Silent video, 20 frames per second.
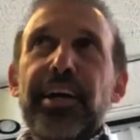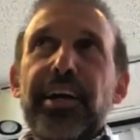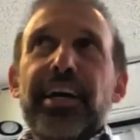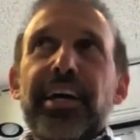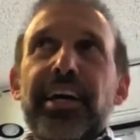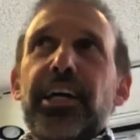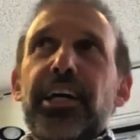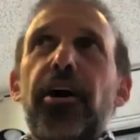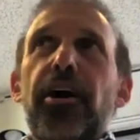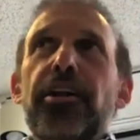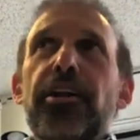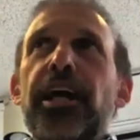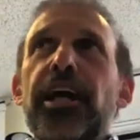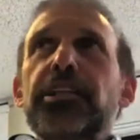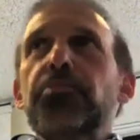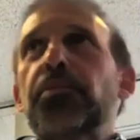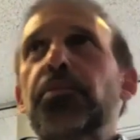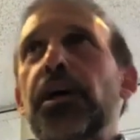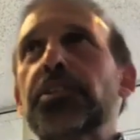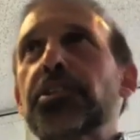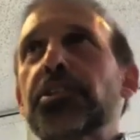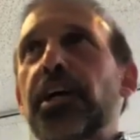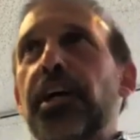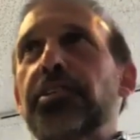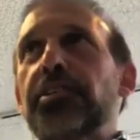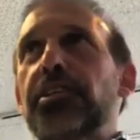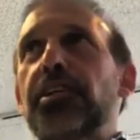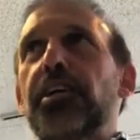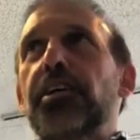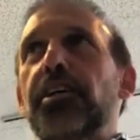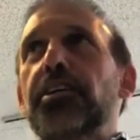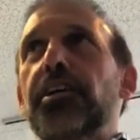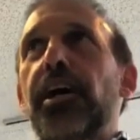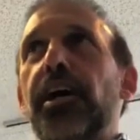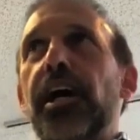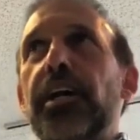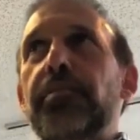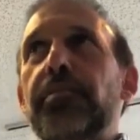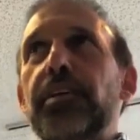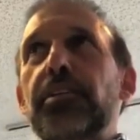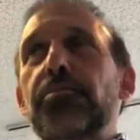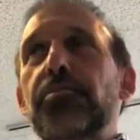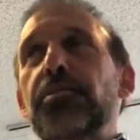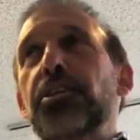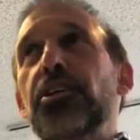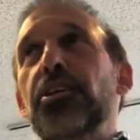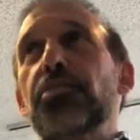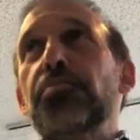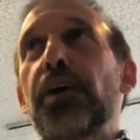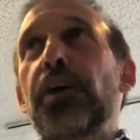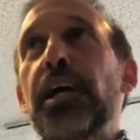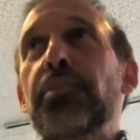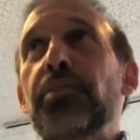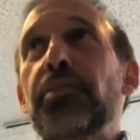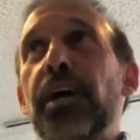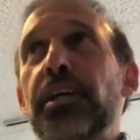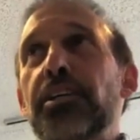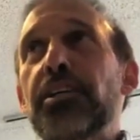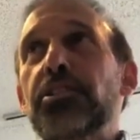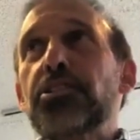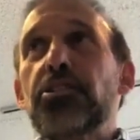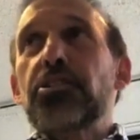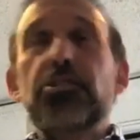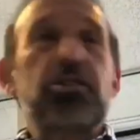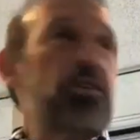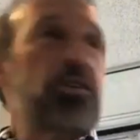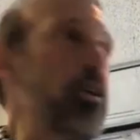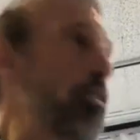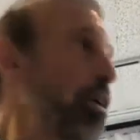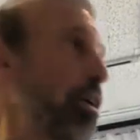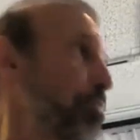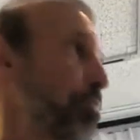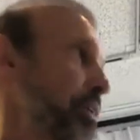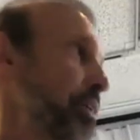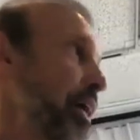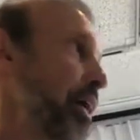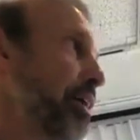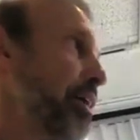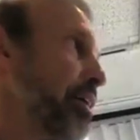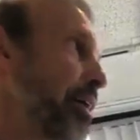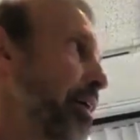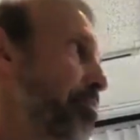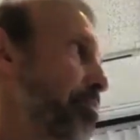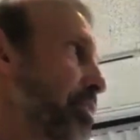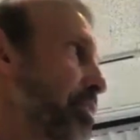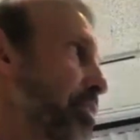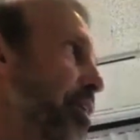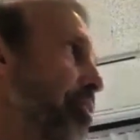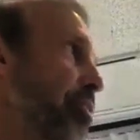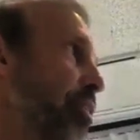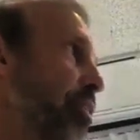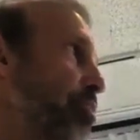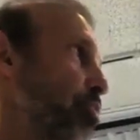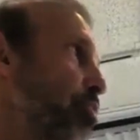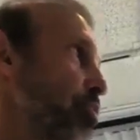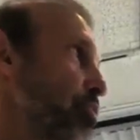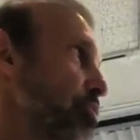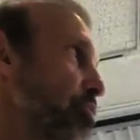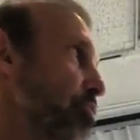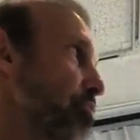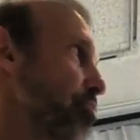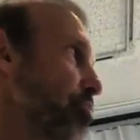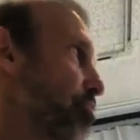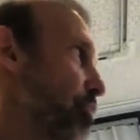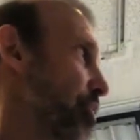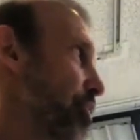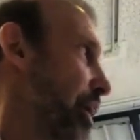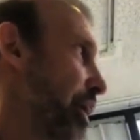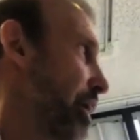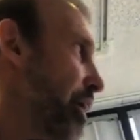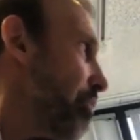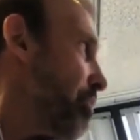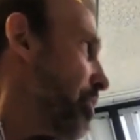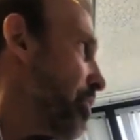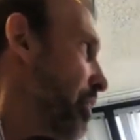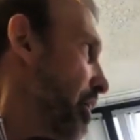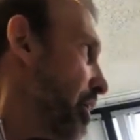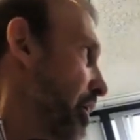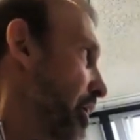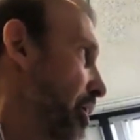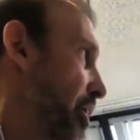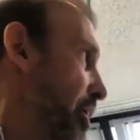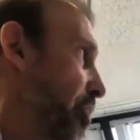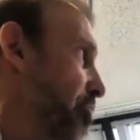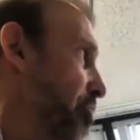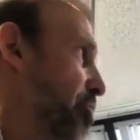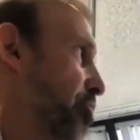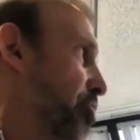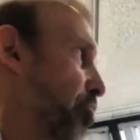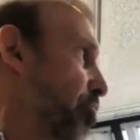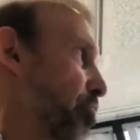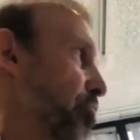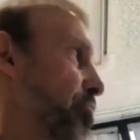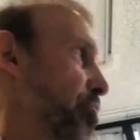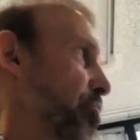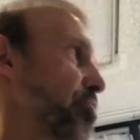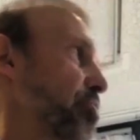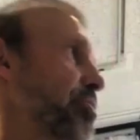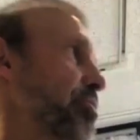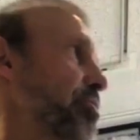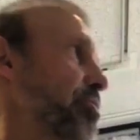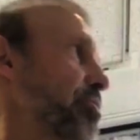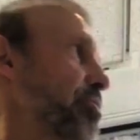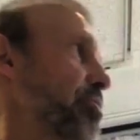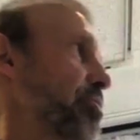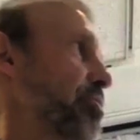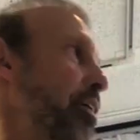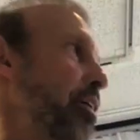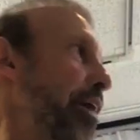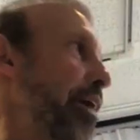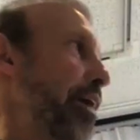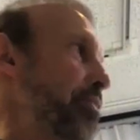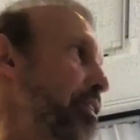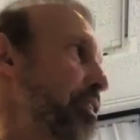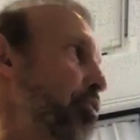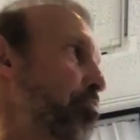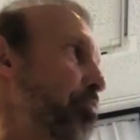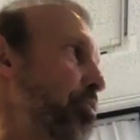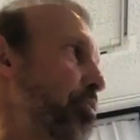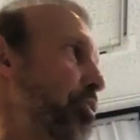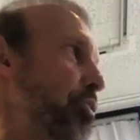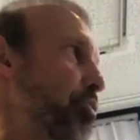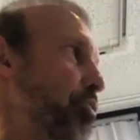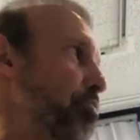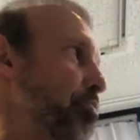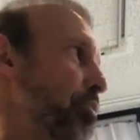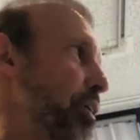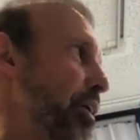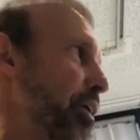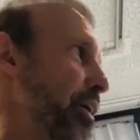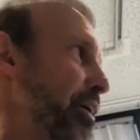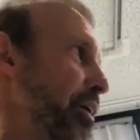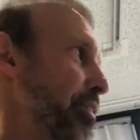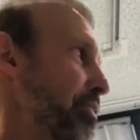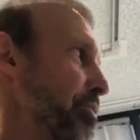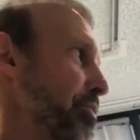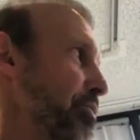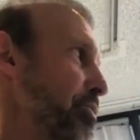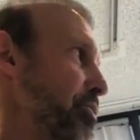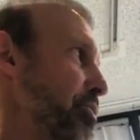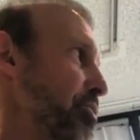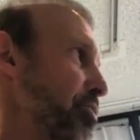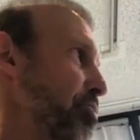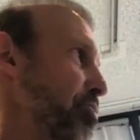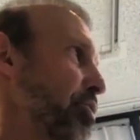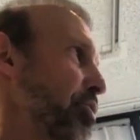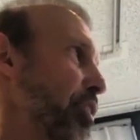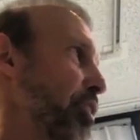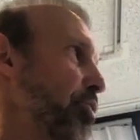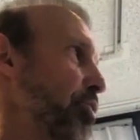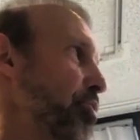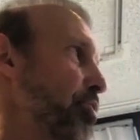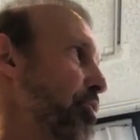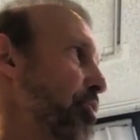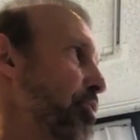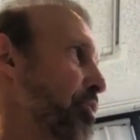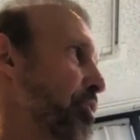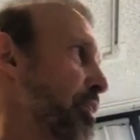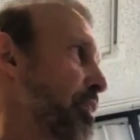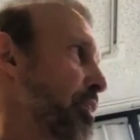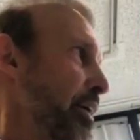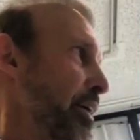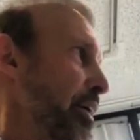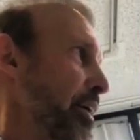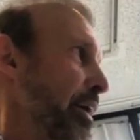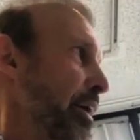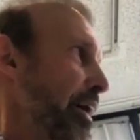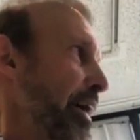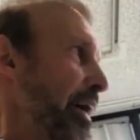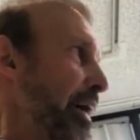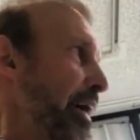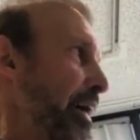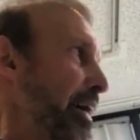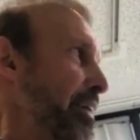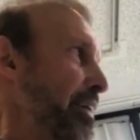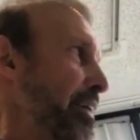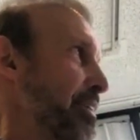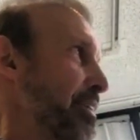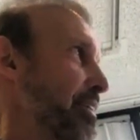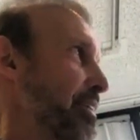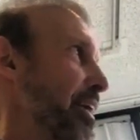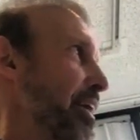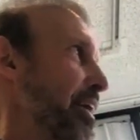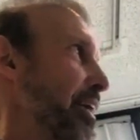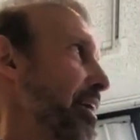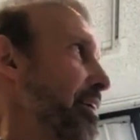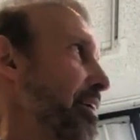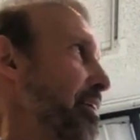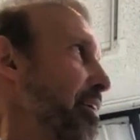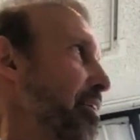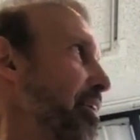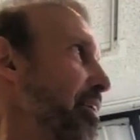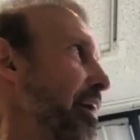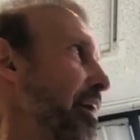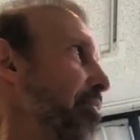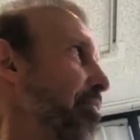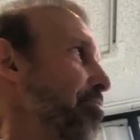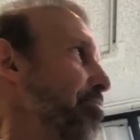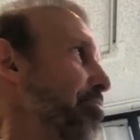a lot depends on the economy. The bottom line is here: you go up and down. I'm just out here on Wilshire and Rodeo, and the stores are, obviously they're still closed, and a lot of